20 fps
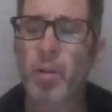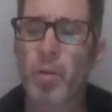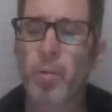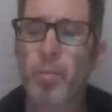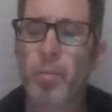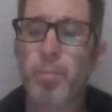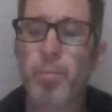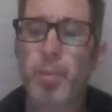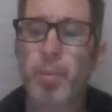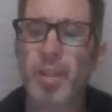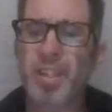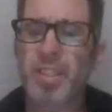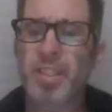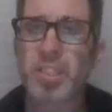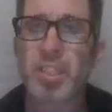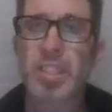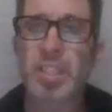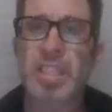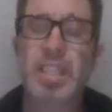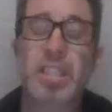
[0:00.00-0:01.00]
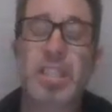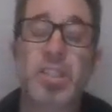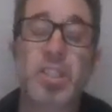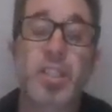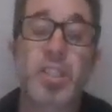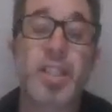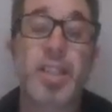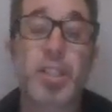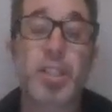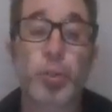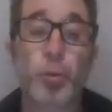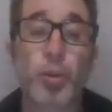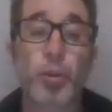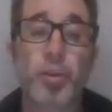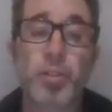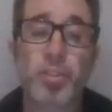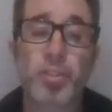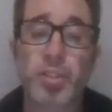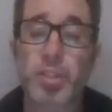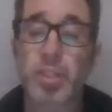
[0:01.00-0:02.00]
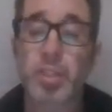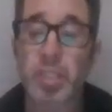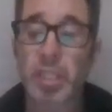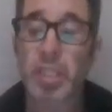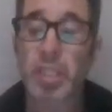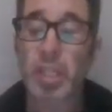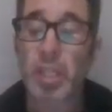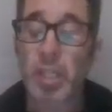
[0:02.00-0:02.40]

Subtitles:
But in today's world,